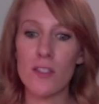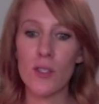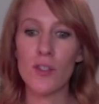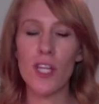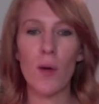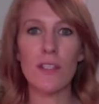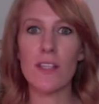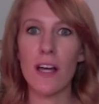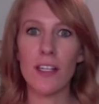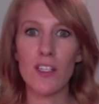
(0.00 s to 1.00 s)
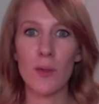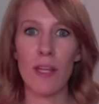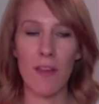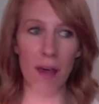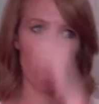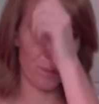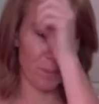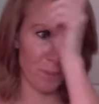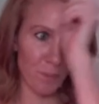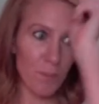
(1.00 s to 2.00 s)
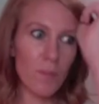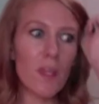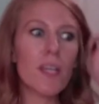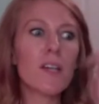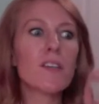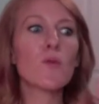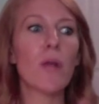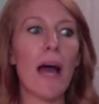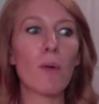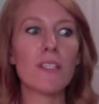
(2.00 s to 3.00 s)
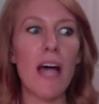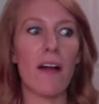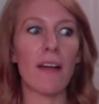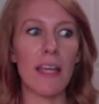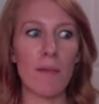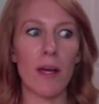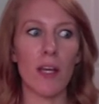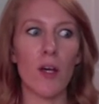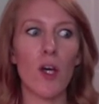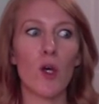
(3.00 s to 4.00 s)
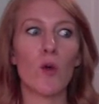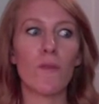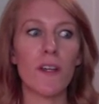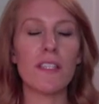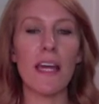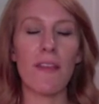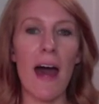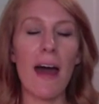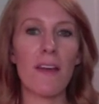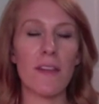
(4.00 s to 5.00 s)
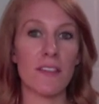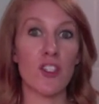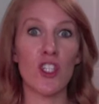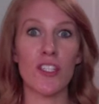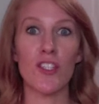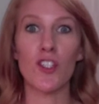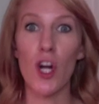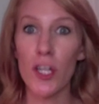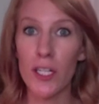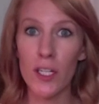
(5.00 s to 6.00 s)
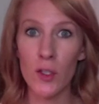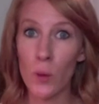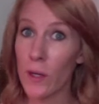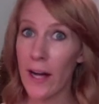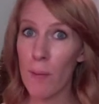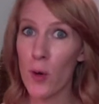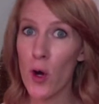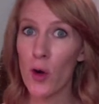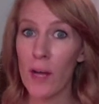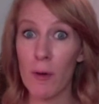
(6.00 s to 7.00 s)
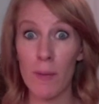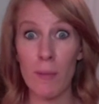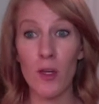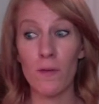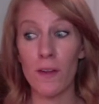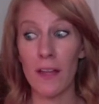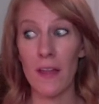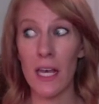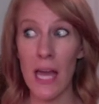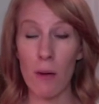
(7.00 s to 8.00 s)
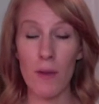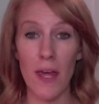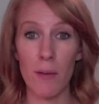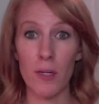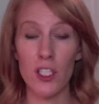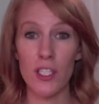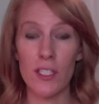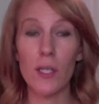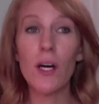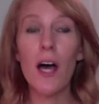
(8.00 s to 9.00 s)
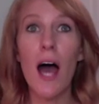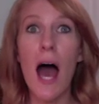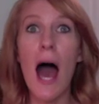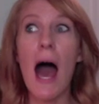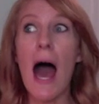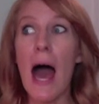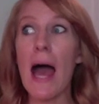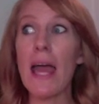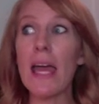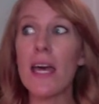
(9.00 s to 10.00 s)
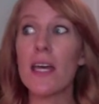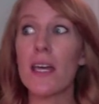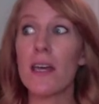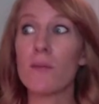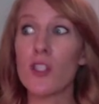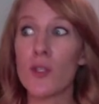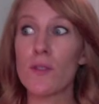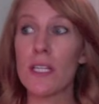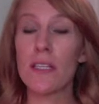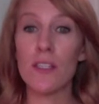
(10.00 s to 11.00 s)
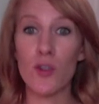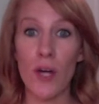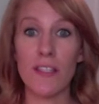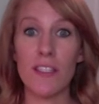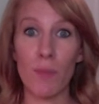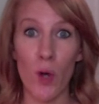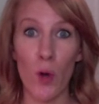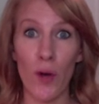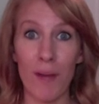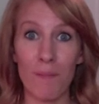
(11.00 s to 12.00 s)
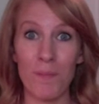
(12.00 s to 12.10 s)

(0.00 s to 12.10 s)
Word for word: too slow. It's not gonna do anything. Here's what I will tell anybody who feels like that, that's just started a new workout program, or maybe you feel like that now with Hammer and Chisel. I am choosing to trust the program